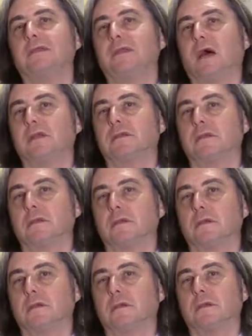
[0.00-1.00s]
that
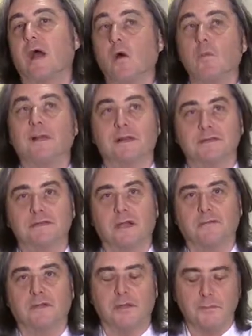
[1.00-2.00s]
uh, cowbells
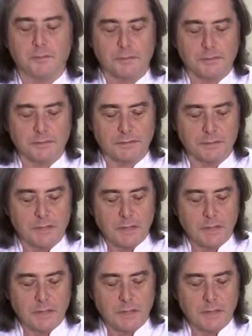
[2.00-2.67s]
are very important